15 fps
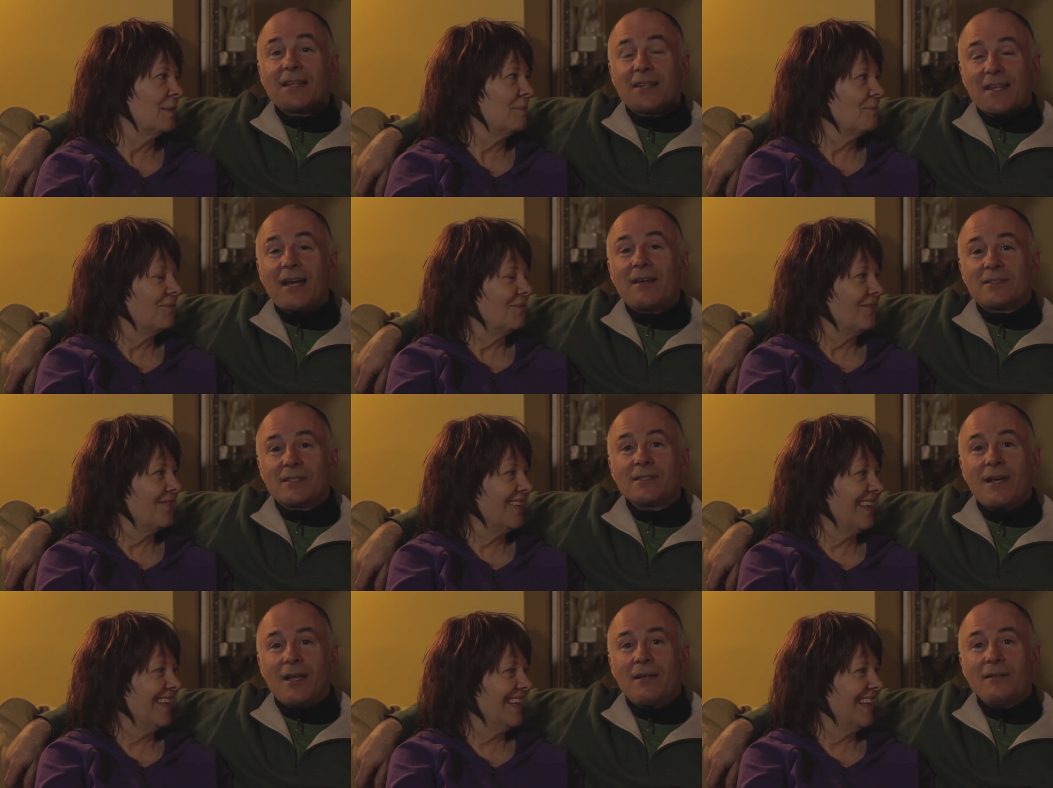Speaker 1: the
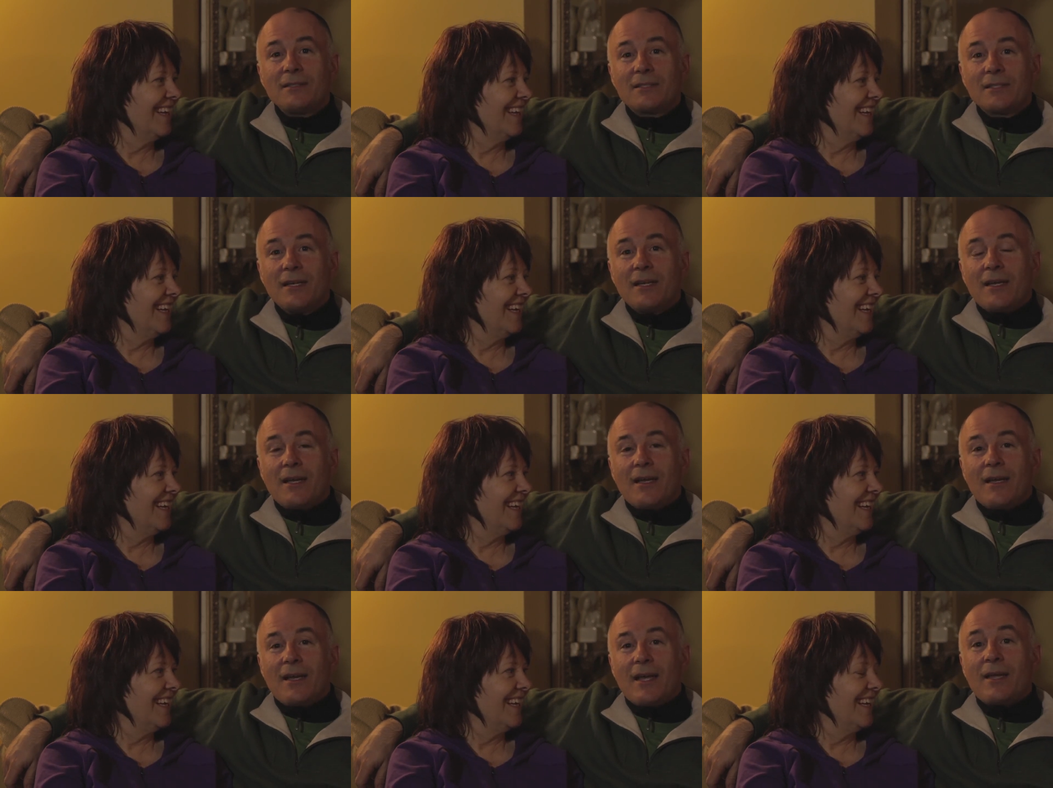thousand dollars
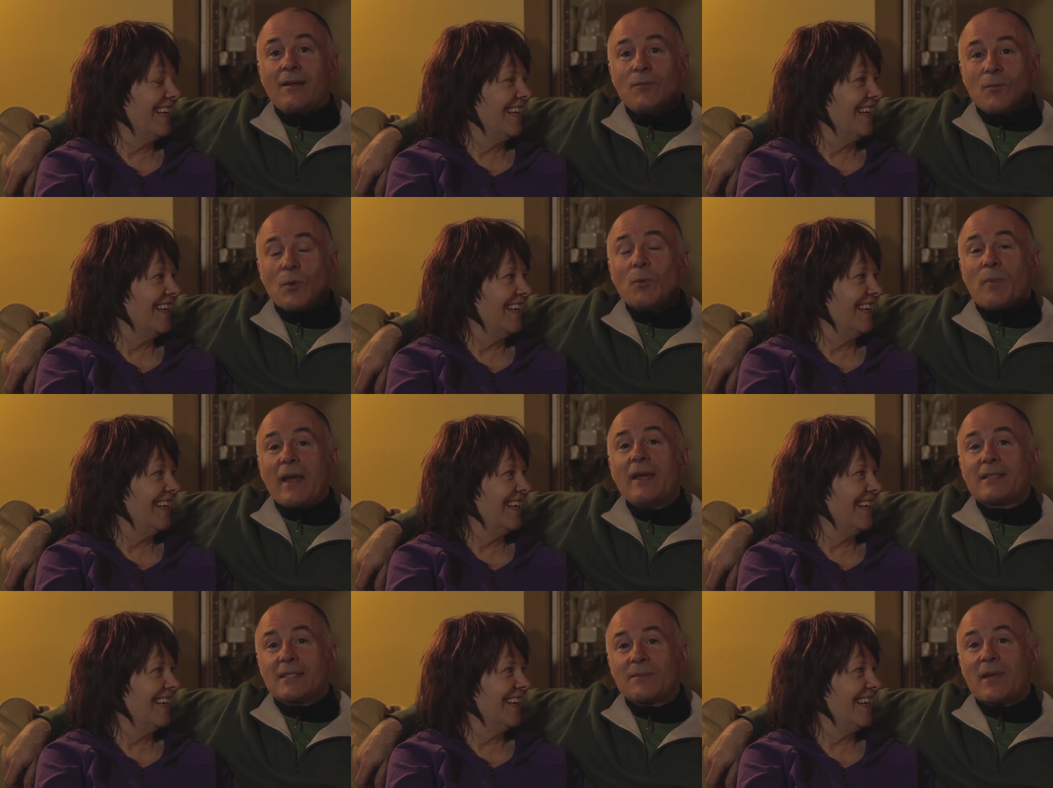and we'll
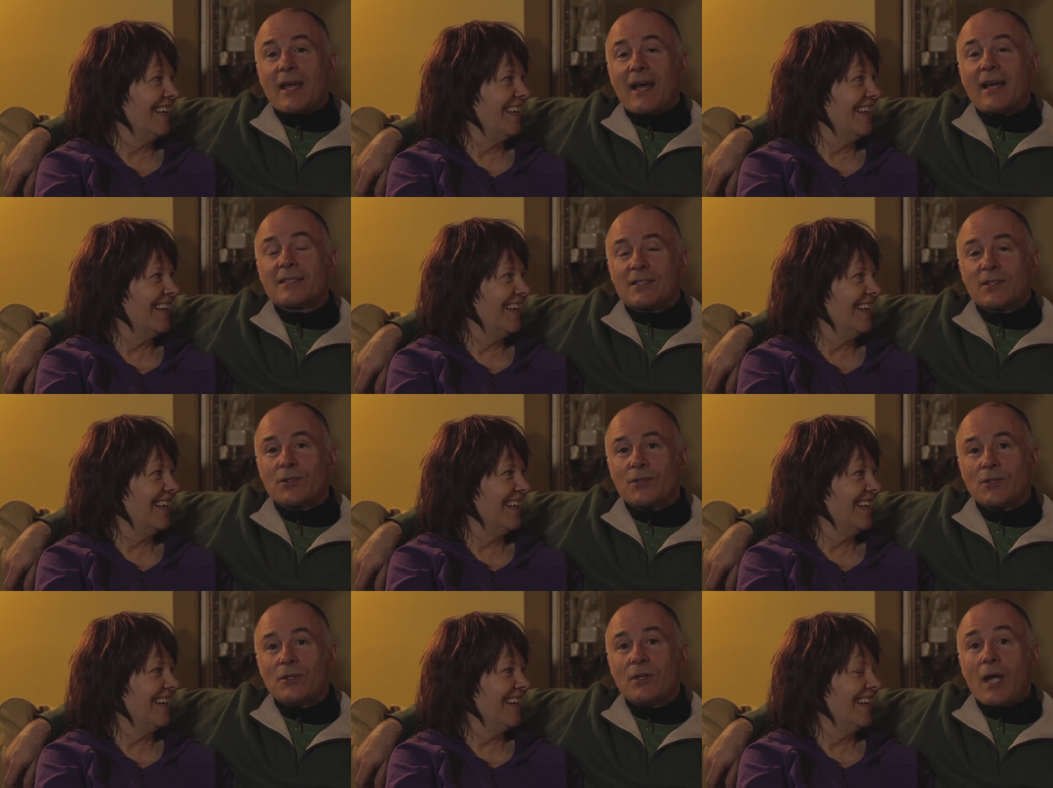pay some cast and
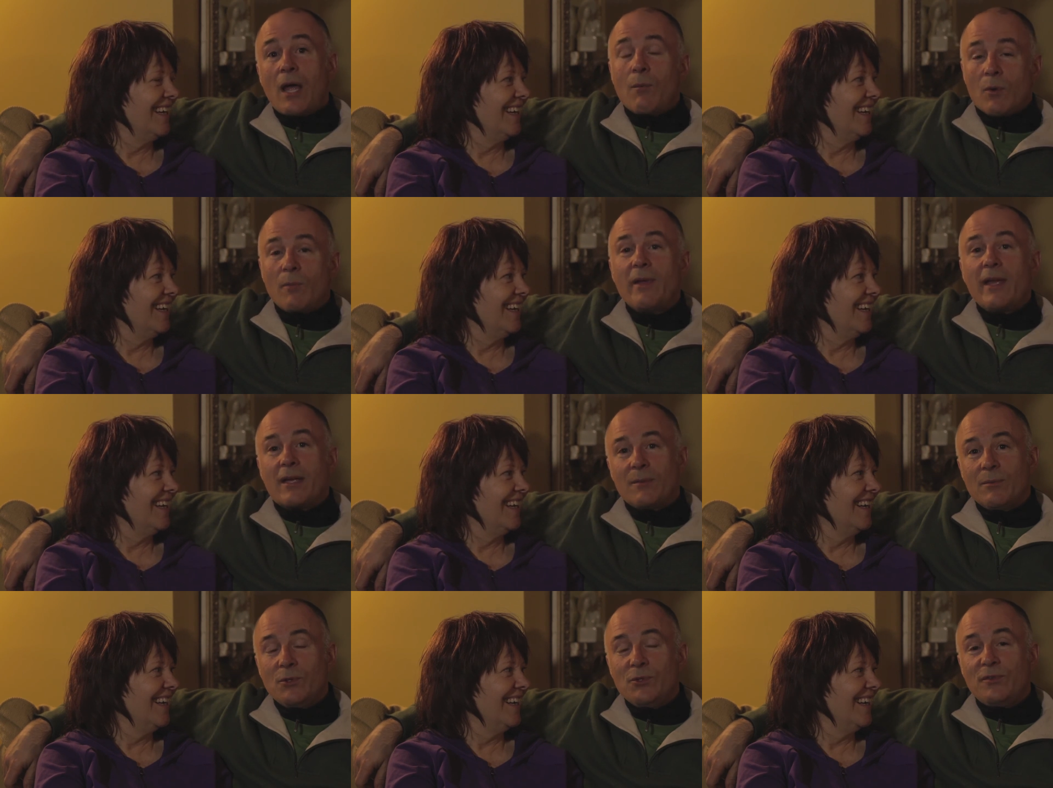crew and we'll
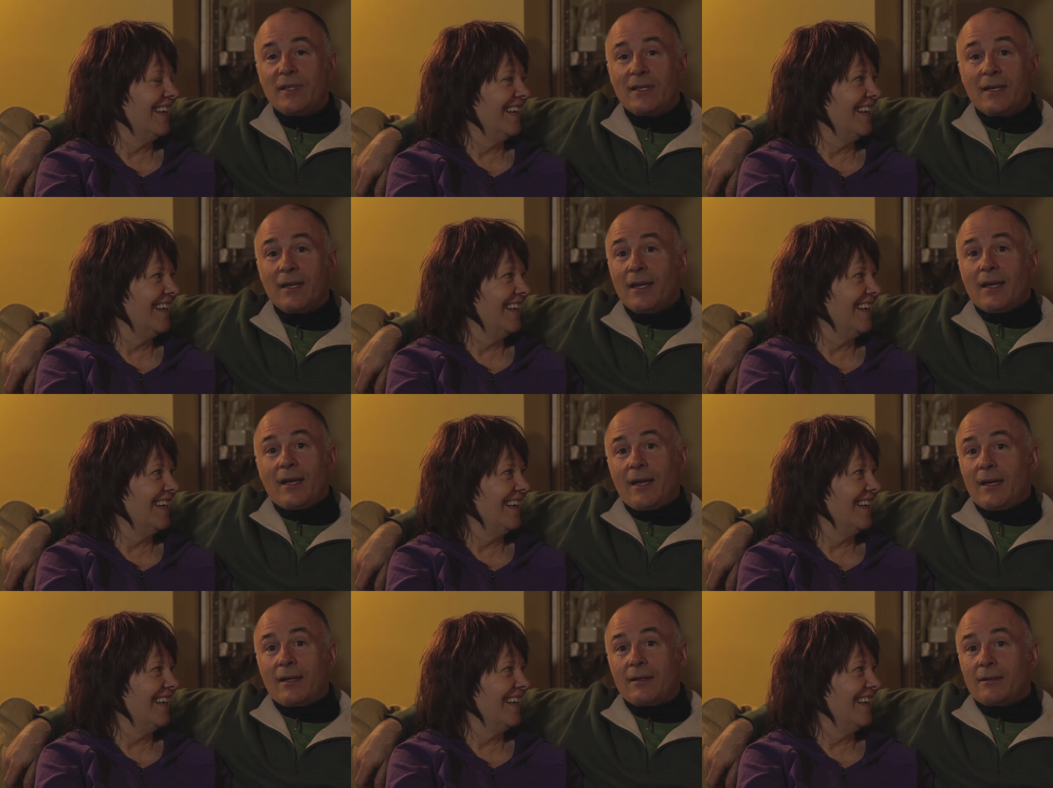make a movie
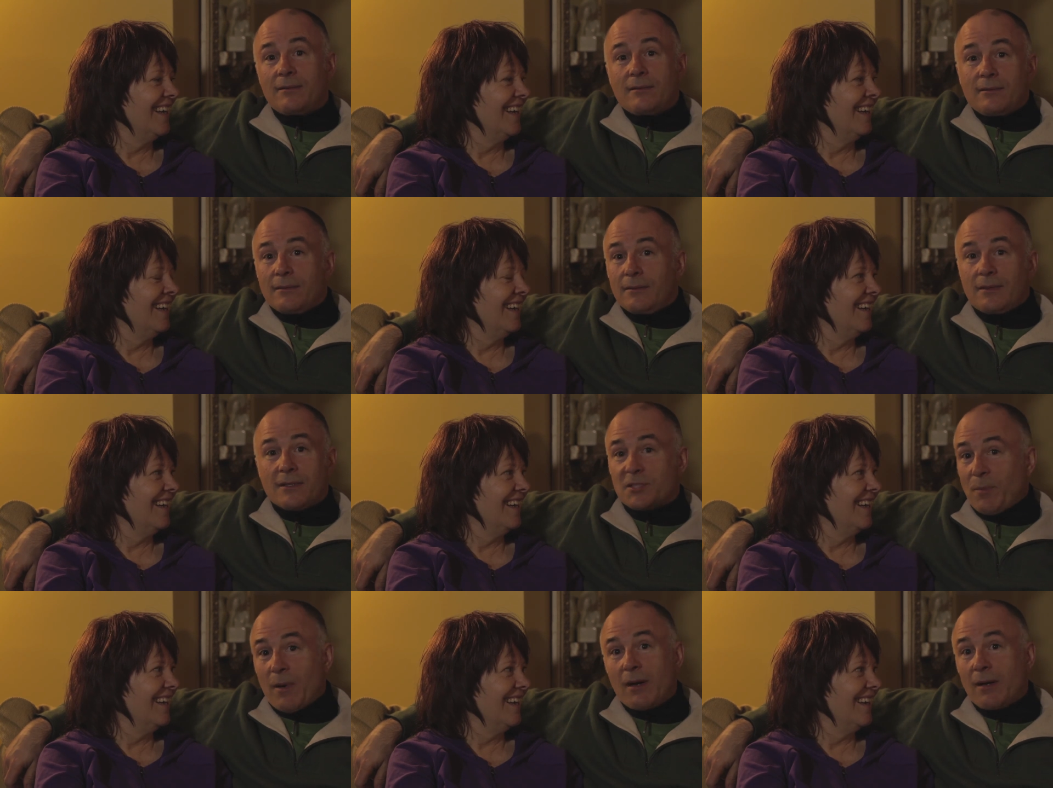and the
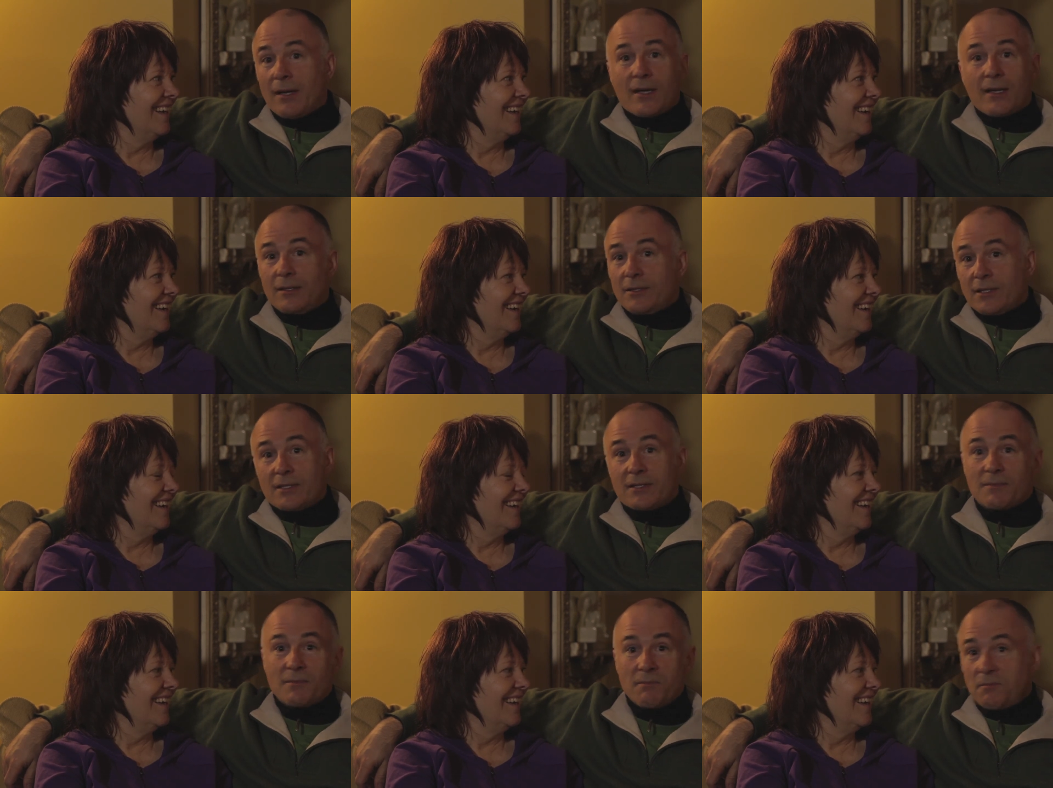Sparta can
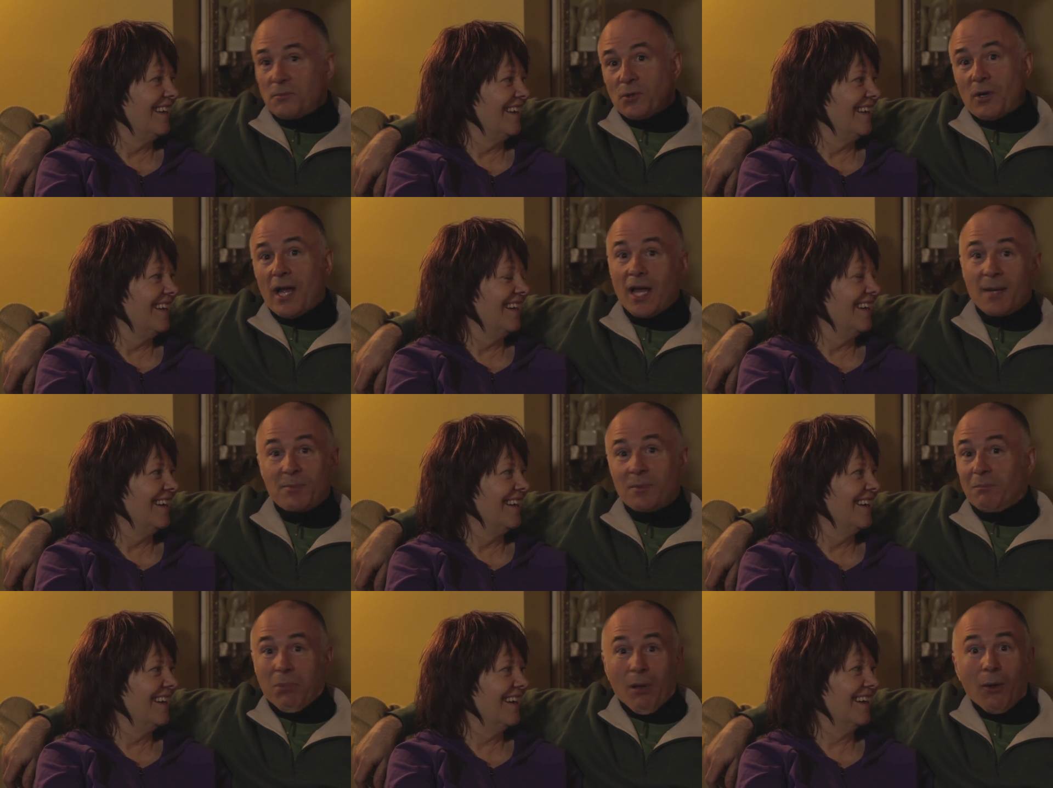just dry up
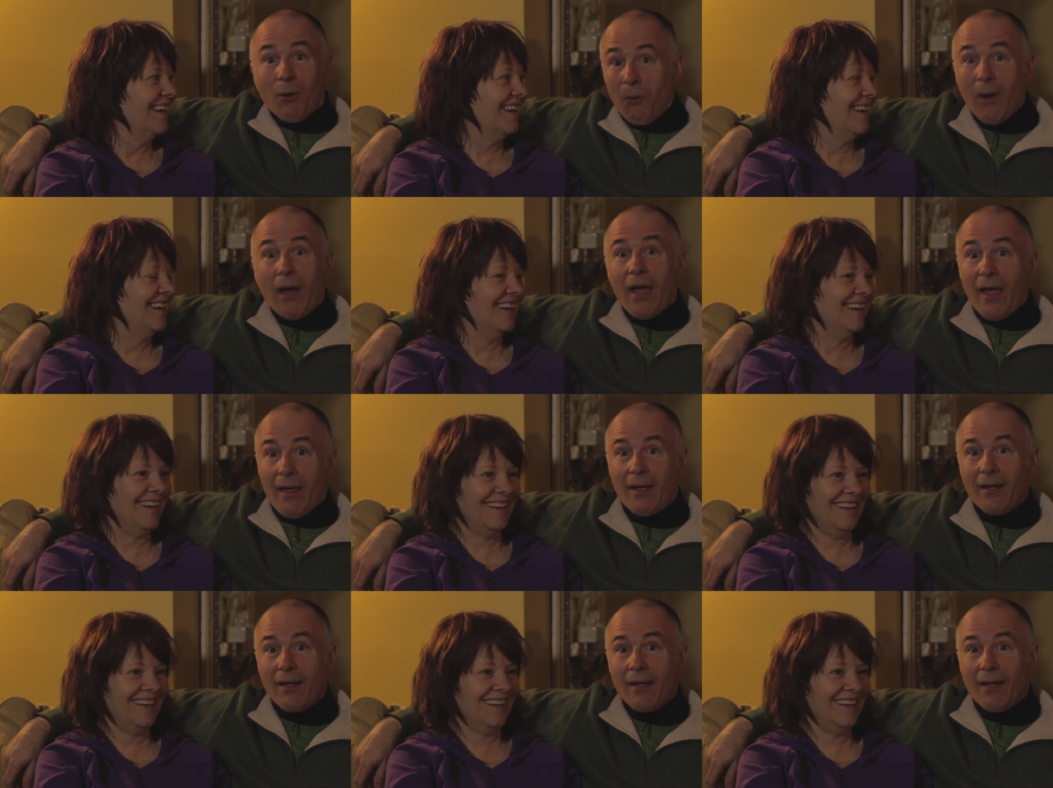and blow away.